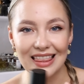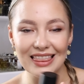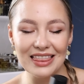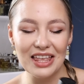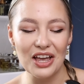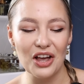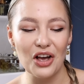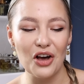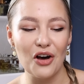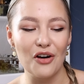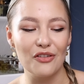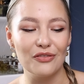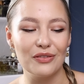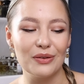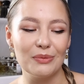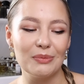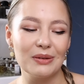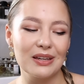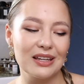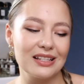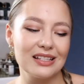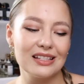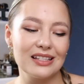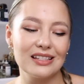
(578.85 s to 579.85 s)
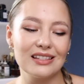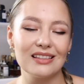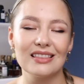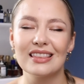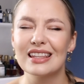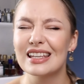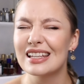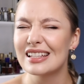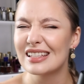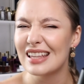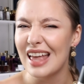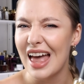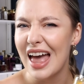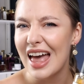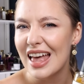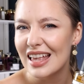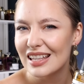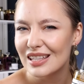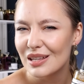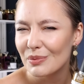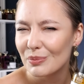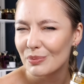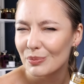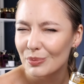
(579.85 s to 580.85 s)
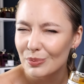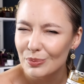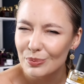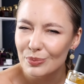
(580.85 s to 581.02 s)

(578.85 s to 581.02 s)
the coffee, because this has a